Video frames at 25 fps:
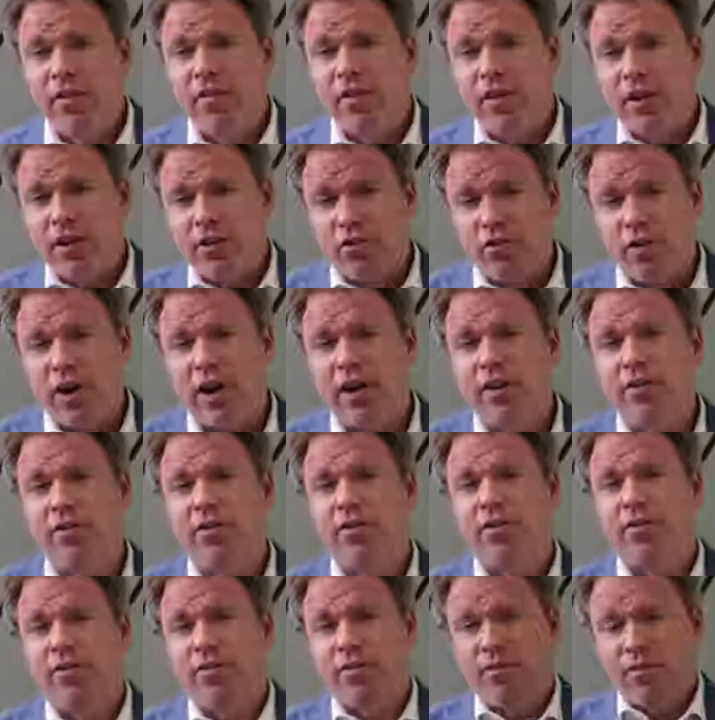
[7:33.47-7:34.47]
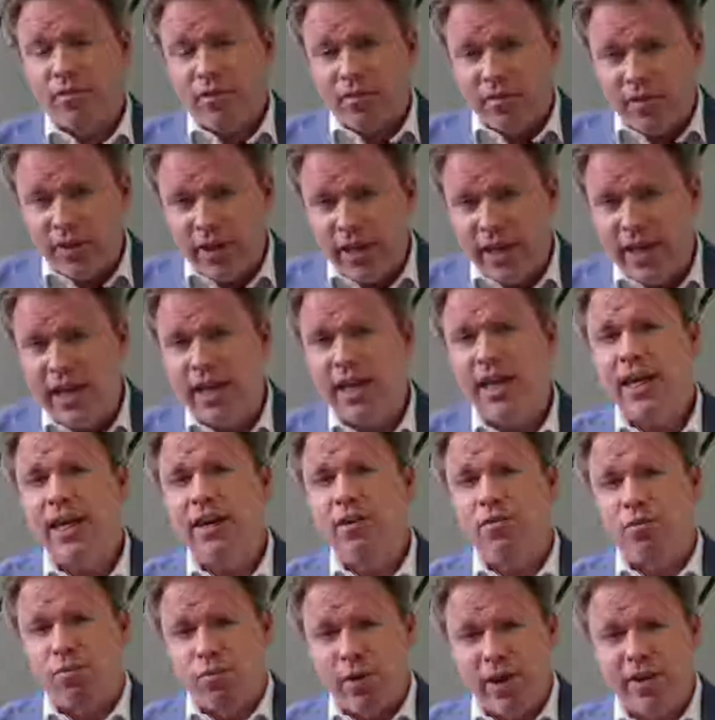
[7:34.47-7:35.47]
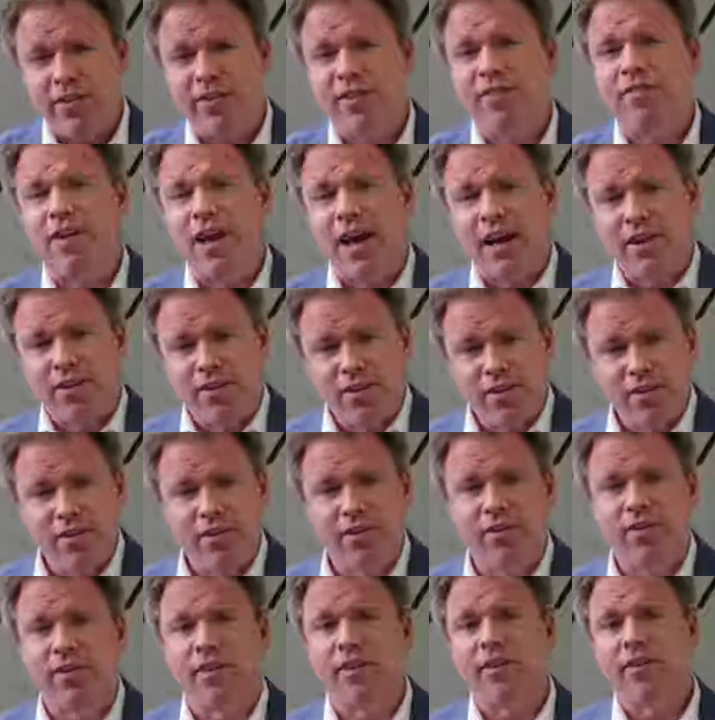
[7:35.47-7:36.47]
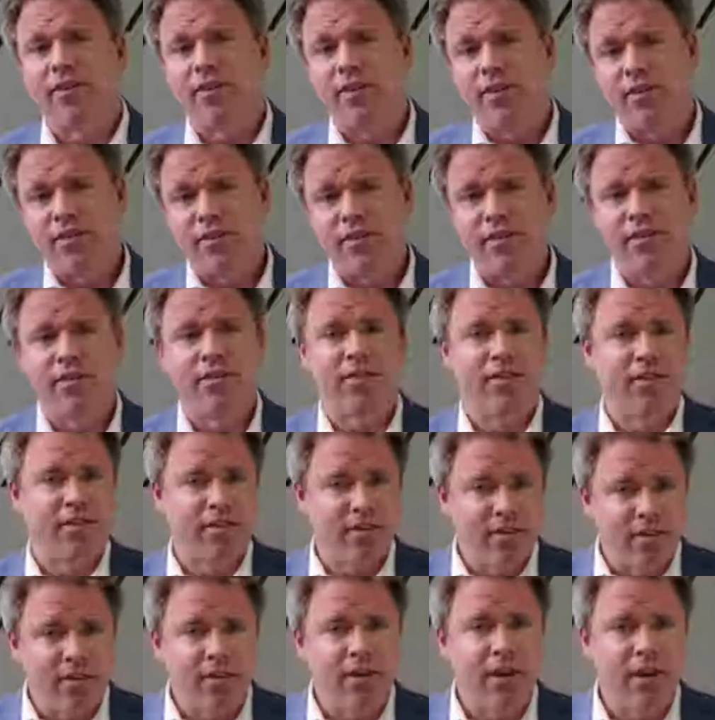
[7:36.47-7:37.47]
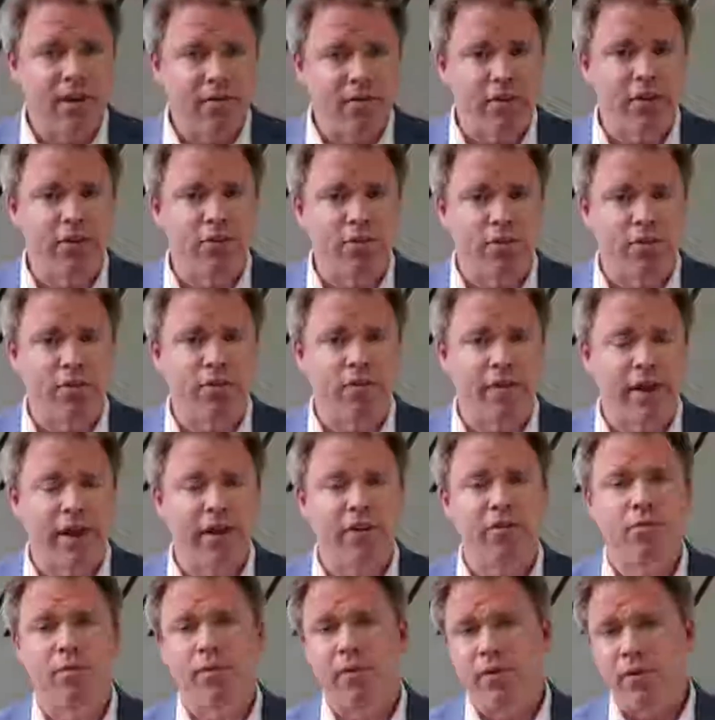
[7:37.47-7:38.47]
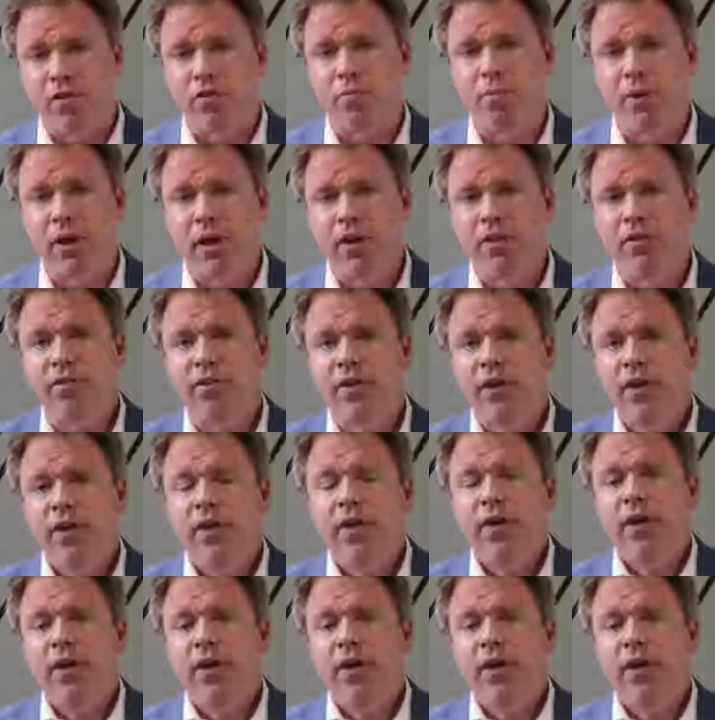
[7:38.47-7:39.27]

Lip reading: that address sort of key risk factors that citizens and individuals face when they're displaced,